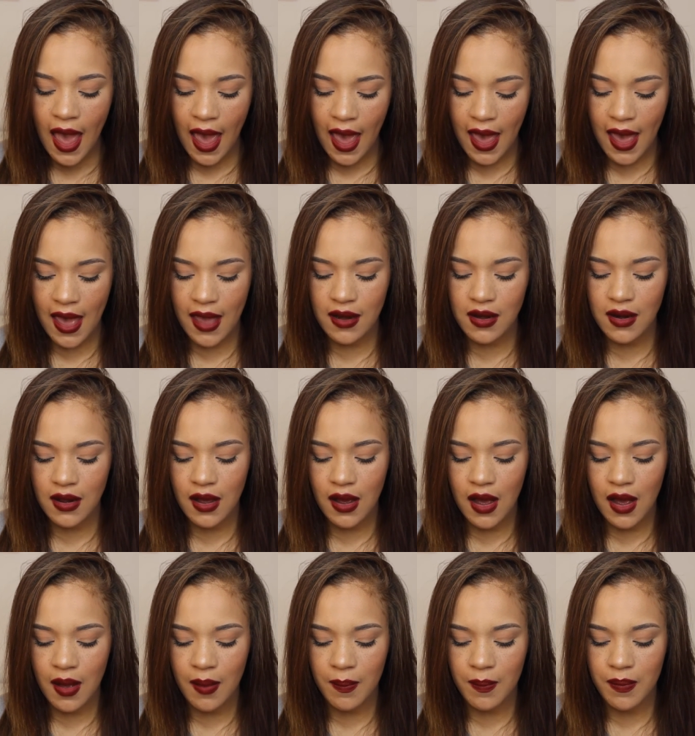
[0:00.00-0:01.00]
I had
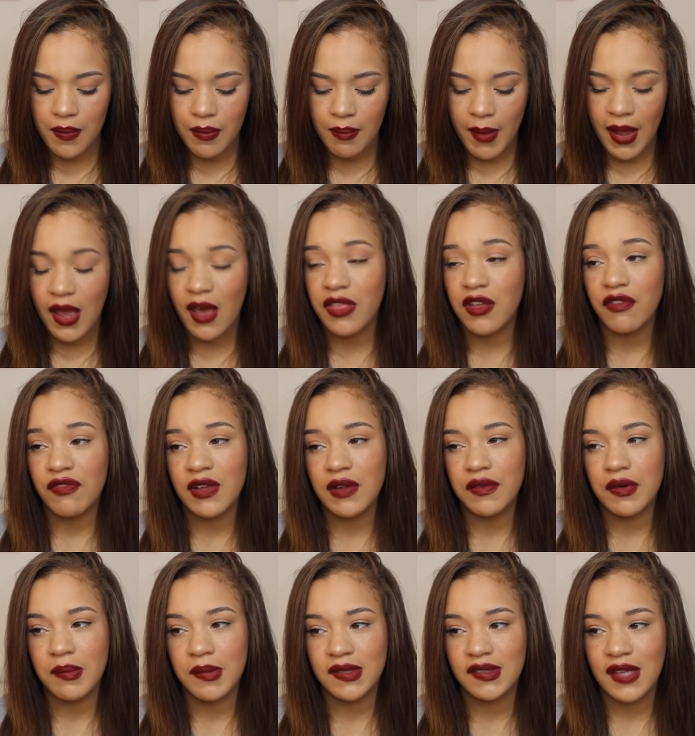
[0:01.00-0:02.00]
um, my other
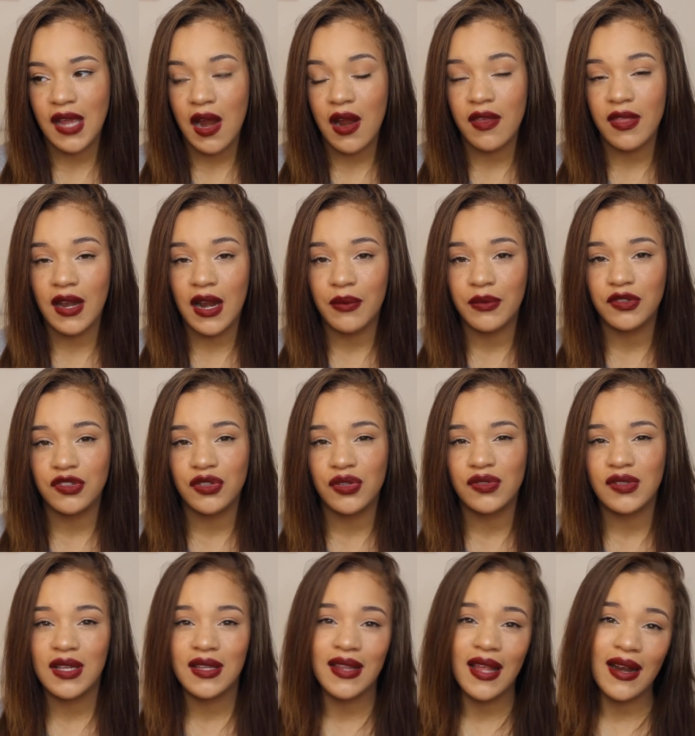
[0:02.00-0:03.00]
favorite mascara that I was
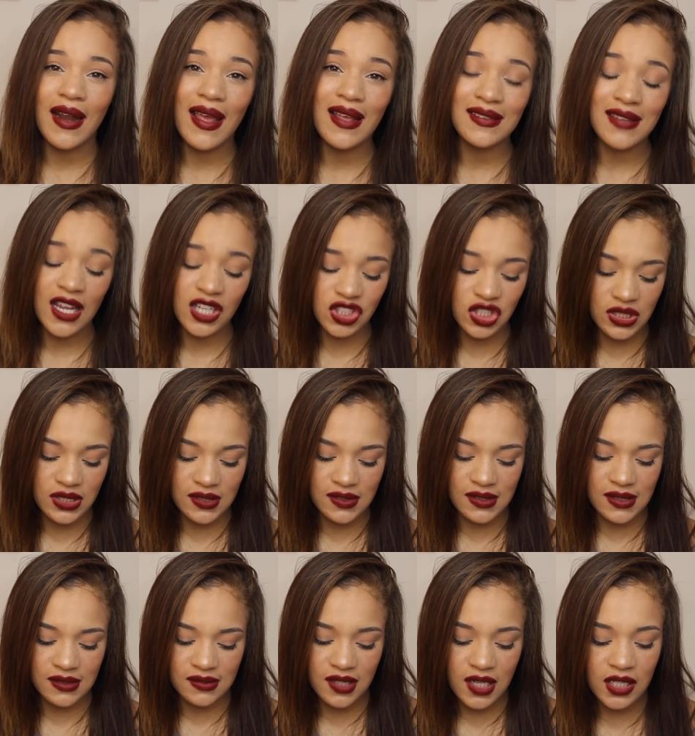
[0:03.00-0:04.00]
using that is actually
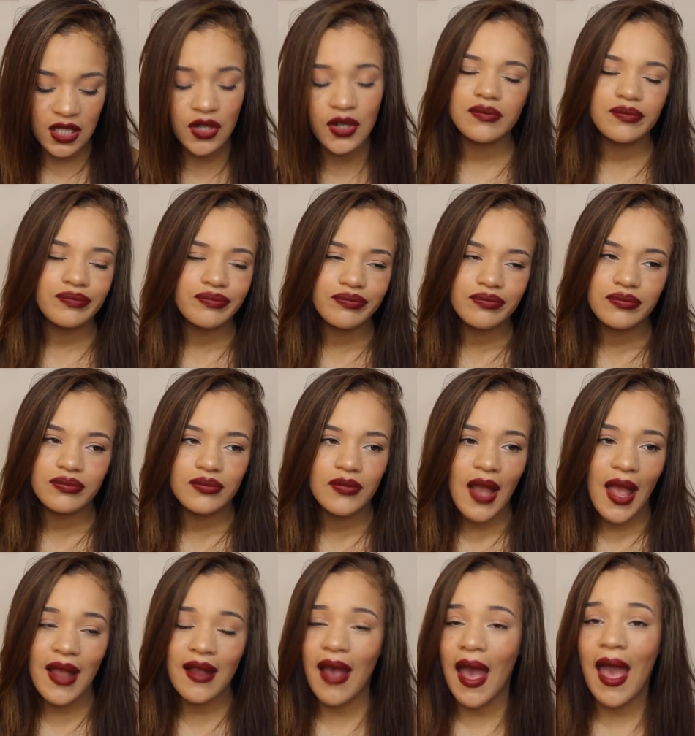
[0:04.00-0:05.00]
discontinued.
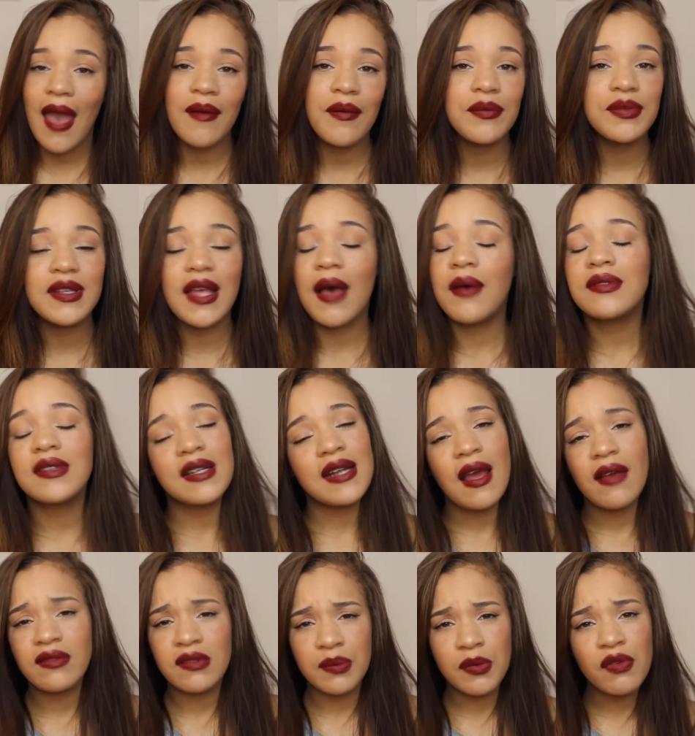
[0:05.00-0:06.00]
I, I, was, I was going
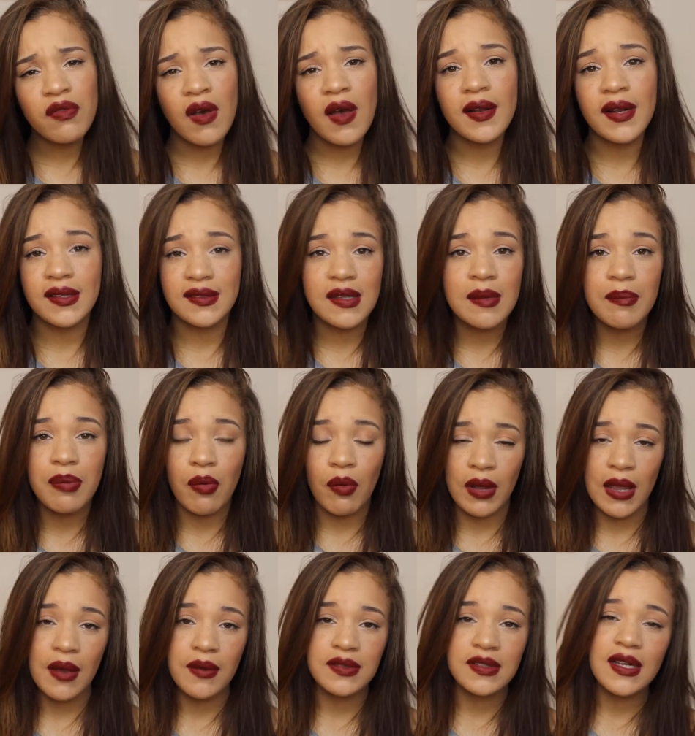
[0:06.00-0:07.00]
to have to move on at some
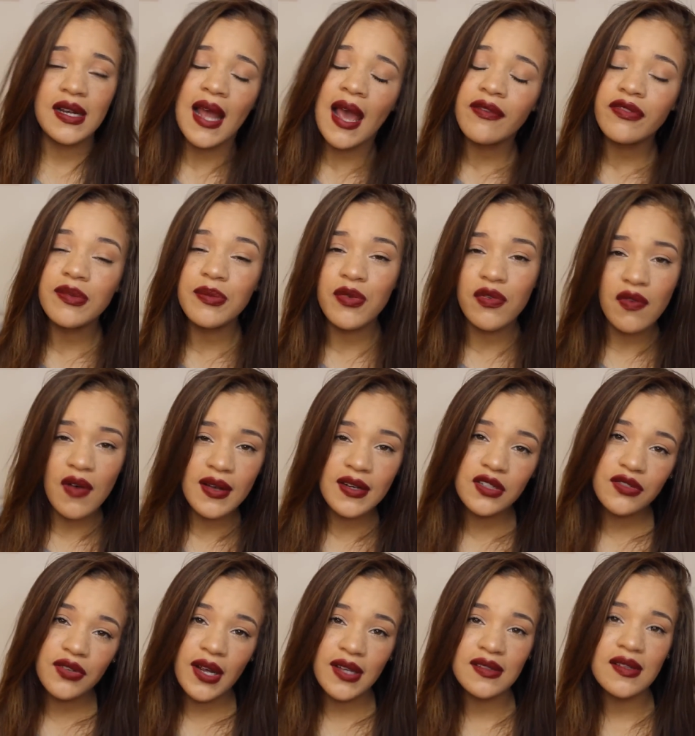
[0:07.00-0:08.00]
point. I was going to have to move
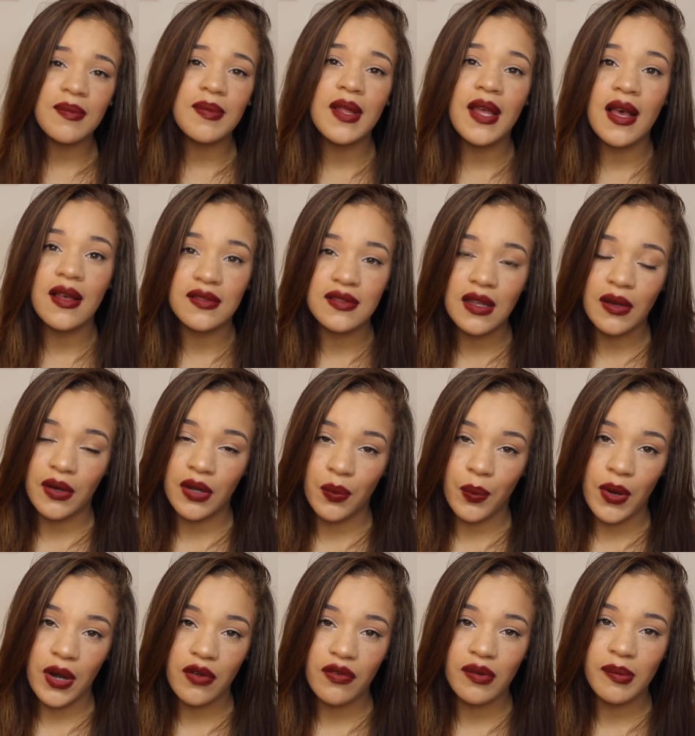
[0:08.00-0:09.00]
on and try something else that
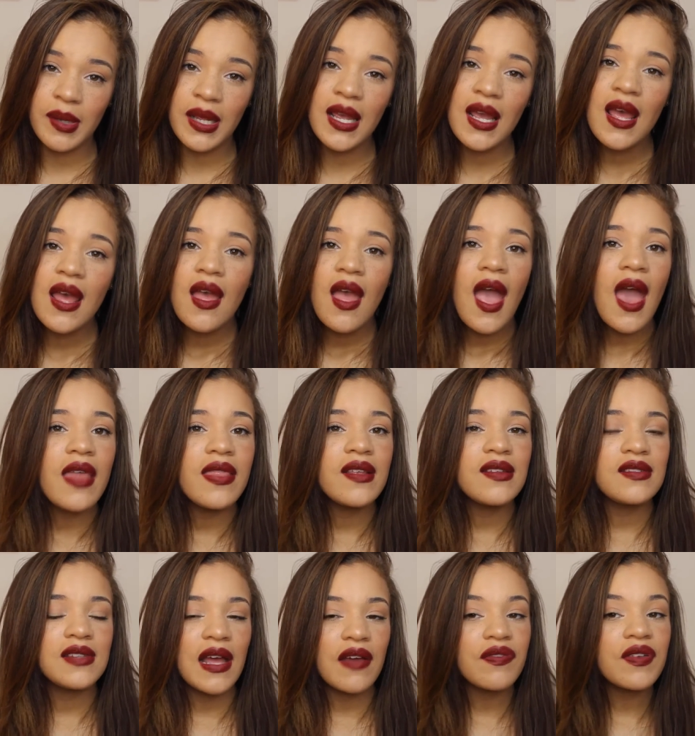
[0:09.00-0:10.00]
could work for me. And
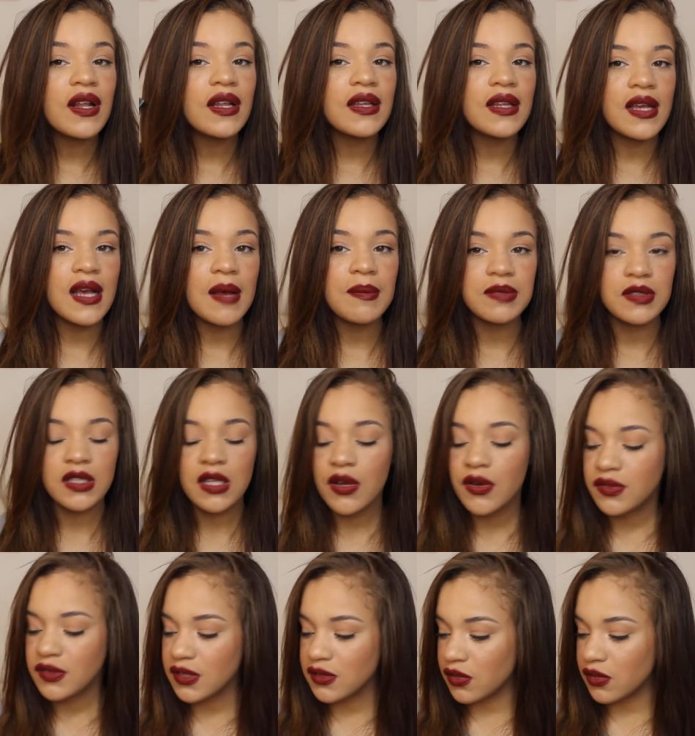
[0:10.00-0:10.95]
this definitely comes close.